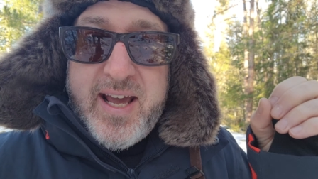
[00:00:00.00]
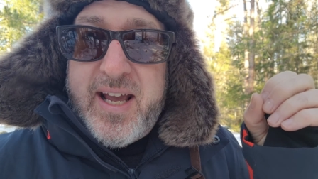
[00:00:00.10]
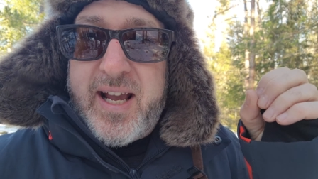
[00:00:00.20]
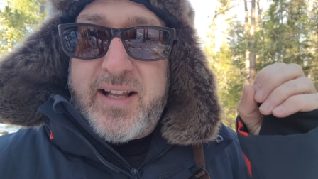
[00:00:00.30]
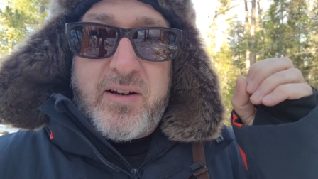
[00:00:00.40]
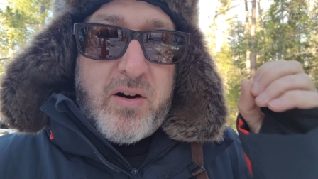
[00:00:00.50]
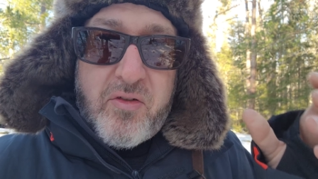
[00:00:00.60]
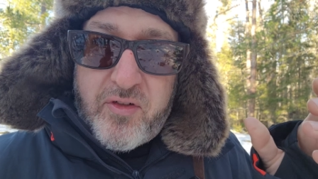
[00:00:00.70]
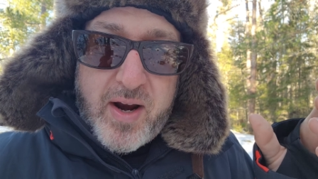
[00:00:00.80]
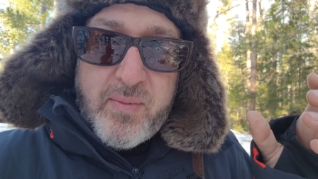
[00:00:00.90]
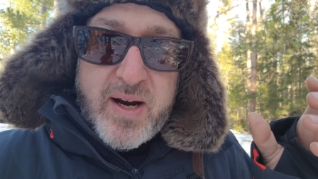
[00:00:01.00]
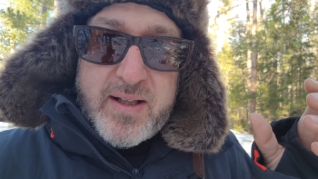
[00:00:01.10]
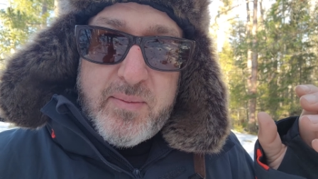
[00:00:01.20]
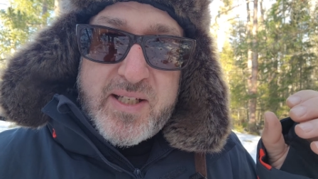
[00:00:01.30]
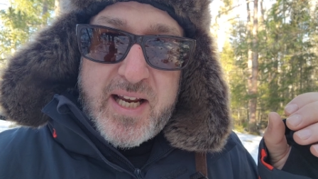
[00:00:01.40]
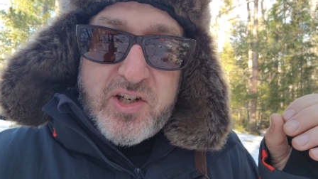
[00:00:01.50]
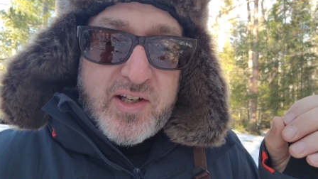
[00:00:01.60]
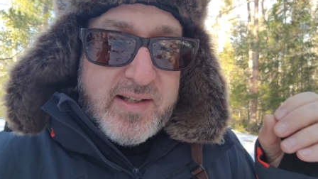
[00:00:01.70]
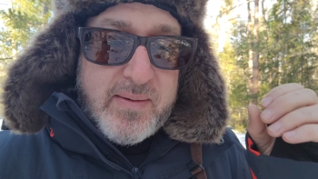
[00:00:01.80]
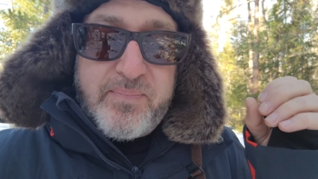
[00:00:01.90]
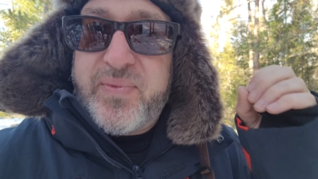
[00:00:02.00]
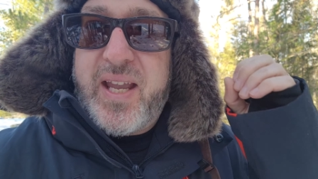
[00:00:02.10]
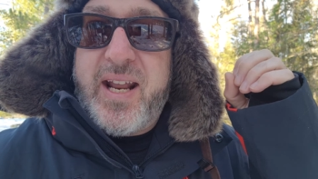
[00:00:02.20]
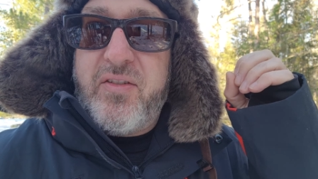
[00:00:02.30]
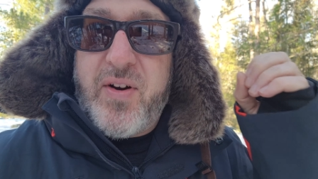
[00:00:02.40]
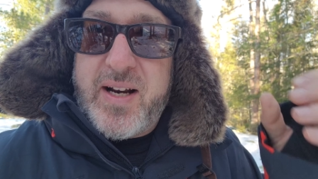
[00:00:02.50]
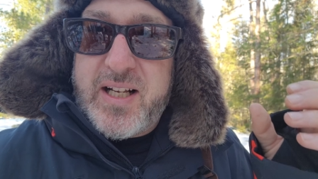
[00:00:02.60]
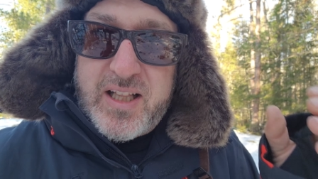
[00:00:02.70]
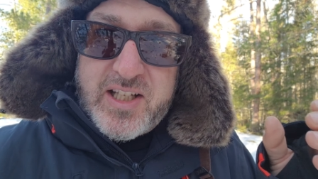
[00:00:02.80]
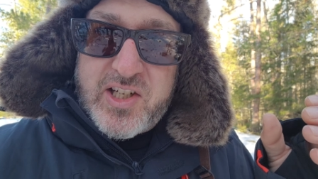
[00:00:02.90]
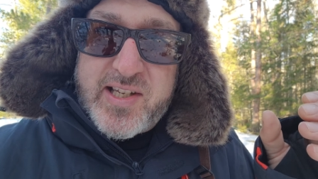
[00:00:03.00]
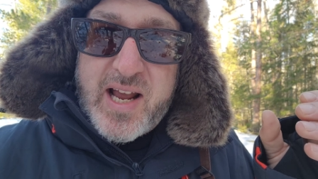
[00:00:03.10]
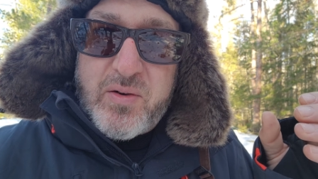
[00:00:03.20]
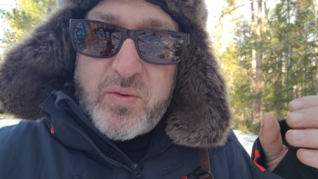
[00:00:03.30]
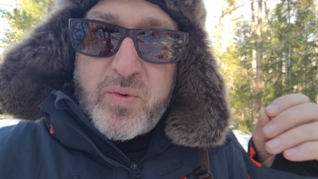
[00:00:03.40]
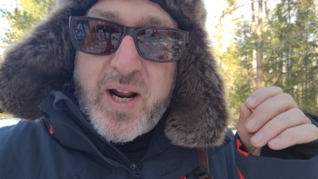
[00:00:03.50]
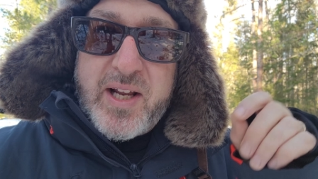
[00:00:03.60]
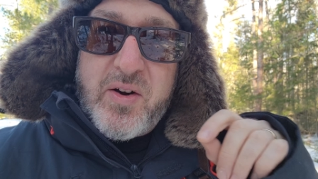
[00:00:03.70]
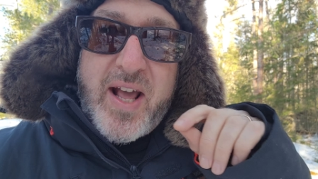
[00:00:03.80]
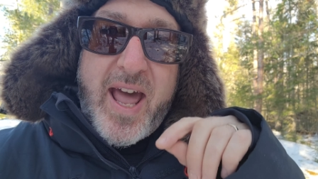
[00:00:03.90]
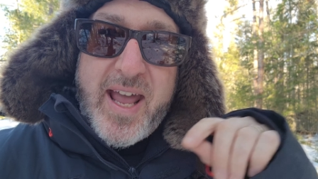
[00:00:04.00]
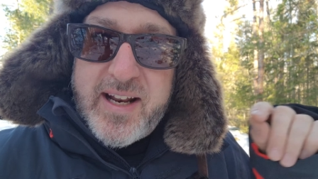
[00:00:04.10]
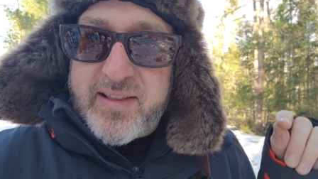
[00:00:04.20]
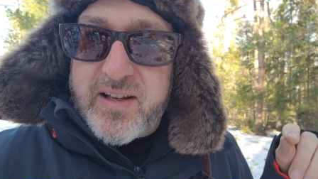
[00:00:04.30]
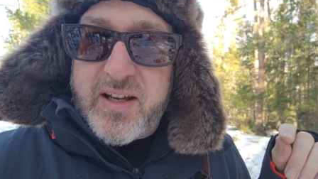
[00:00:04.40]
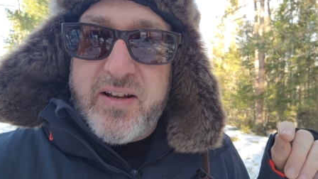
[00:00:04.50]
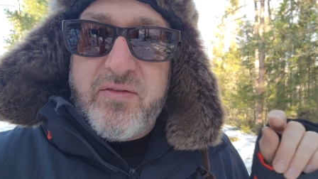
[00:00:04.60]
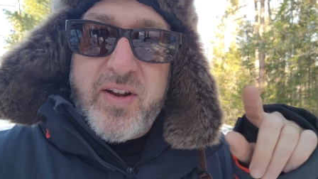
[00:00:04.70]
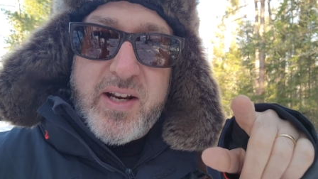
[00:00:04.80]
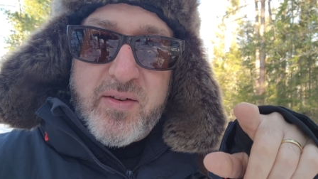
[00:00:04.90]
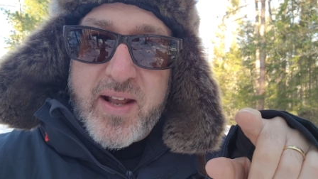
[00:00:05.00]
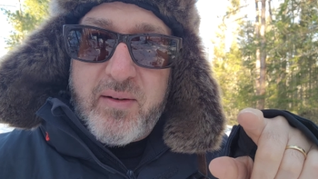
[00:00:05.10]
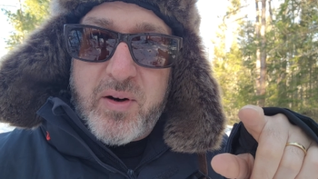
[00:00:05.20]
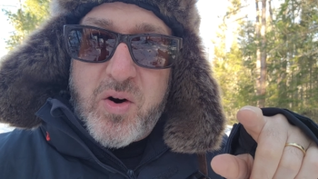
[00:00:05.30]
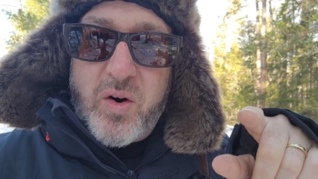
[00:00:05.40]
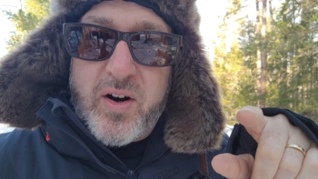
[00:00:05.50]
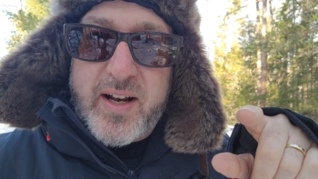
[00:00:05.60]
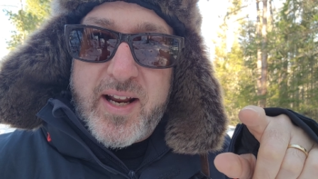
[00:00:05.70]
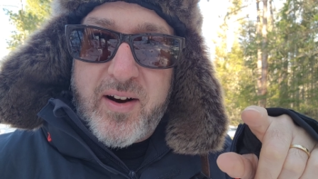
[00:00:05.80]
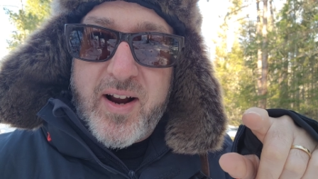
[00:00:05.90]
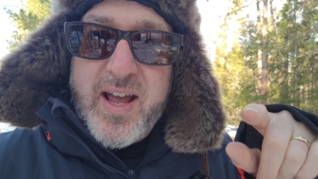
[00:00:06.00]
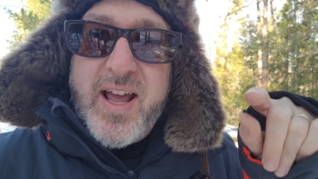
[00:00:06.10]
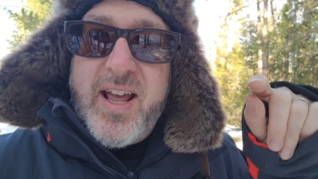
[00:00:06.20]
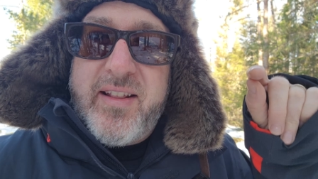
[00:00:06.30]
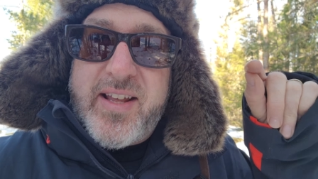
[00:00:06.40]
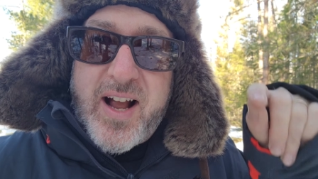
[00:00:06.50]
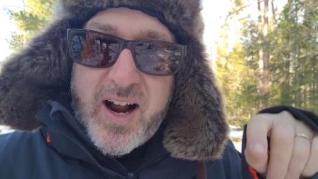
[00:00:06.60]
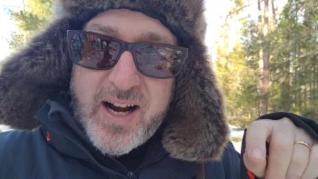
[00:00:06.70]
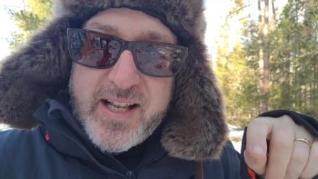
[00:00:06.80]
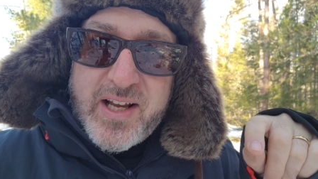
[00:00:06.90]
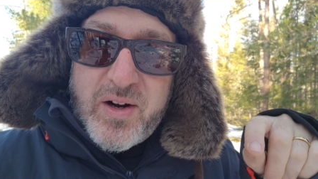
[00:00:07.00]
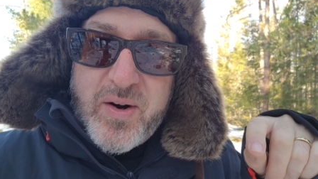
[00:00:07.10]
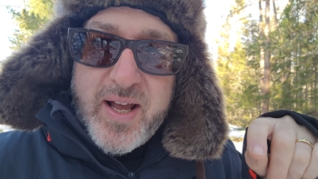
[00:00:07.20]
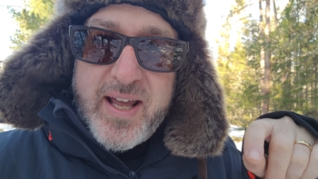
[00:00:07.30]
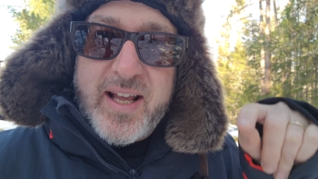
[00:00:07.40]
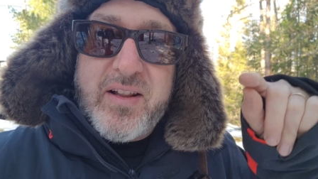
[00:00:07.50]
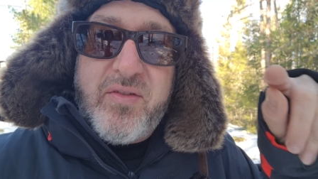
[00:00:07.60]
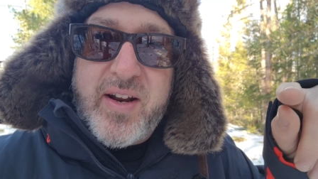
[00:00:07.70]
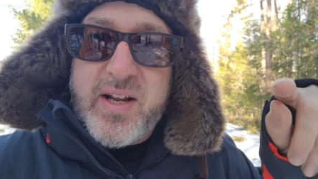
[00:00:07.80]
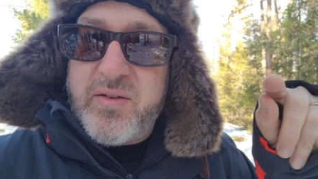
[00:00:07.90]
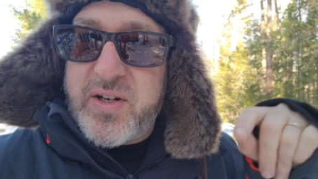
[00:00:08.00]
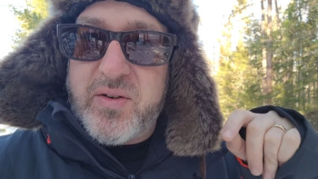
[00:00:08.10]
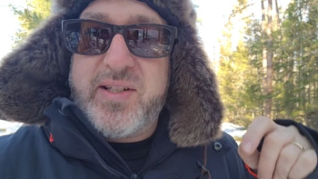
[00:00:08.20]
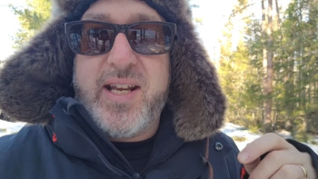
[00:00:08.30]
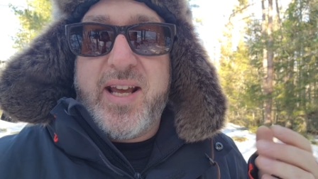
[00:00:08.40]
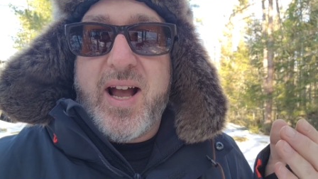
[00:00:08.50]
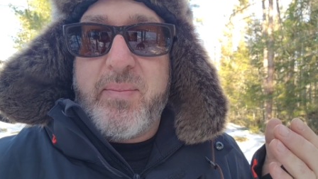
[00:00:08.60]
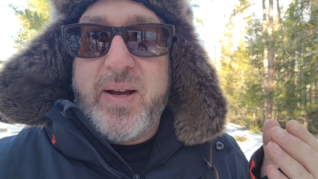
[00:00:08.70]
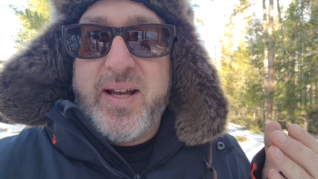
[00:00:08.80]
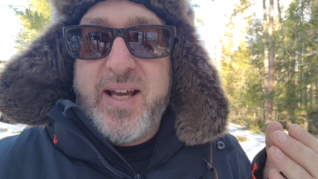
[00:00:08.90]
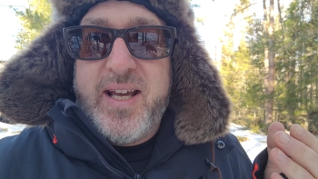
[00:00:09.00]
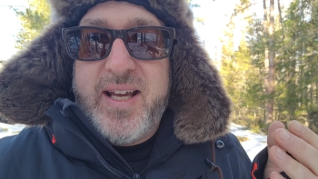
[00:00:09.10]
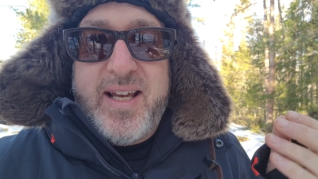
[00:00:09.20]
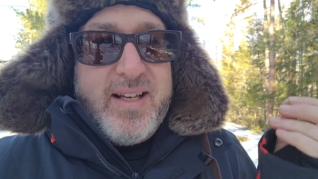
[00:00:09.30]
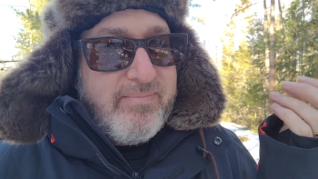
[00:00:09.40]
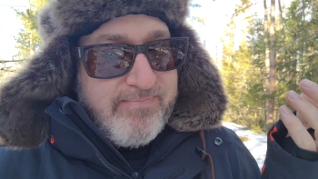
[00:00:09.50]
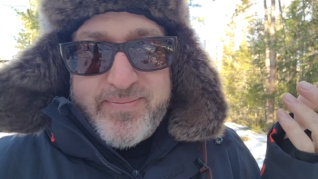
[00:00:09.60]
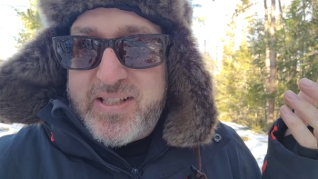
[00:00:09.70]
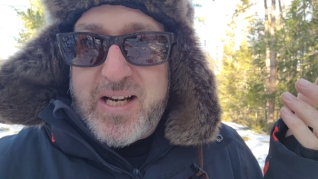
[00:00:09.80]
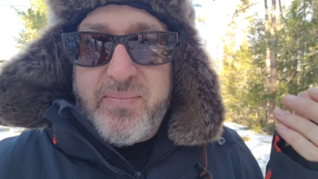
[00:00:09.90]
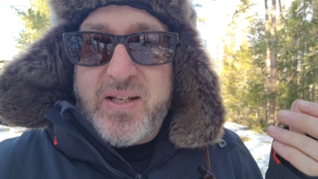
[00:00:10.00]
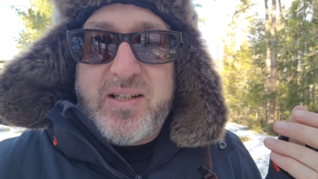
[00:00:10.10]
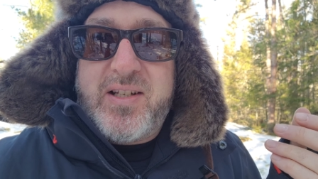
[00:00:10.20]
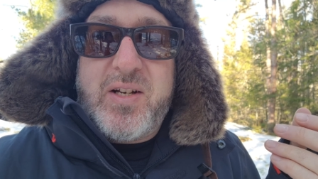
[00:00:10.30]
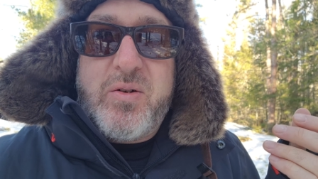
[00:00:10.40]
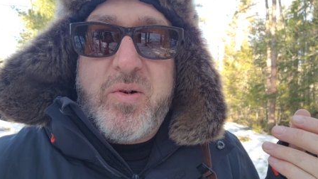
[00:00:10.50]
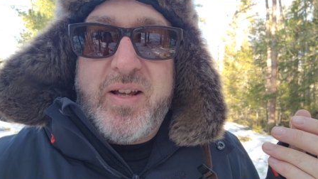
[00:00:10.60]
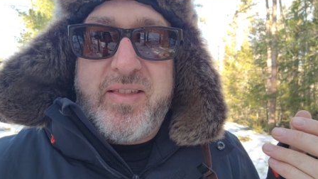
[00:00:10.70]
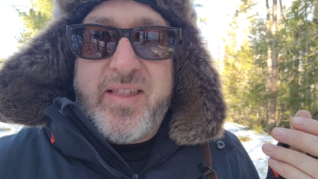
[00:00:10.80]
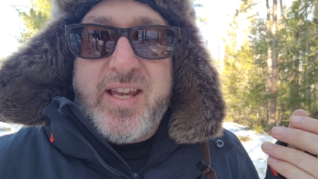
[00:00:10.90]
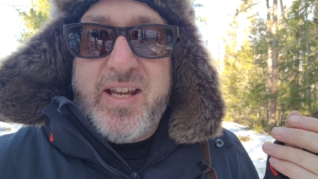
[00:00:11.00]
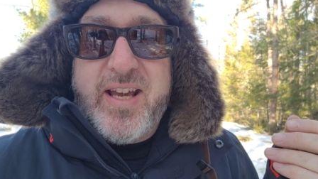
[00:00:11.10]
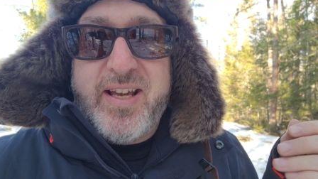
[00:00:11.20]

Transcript: and there are frame rate limitations and I find it glitches out. When I go to edit the video that I record on here, the audio and the video don't sync up. Something to do with the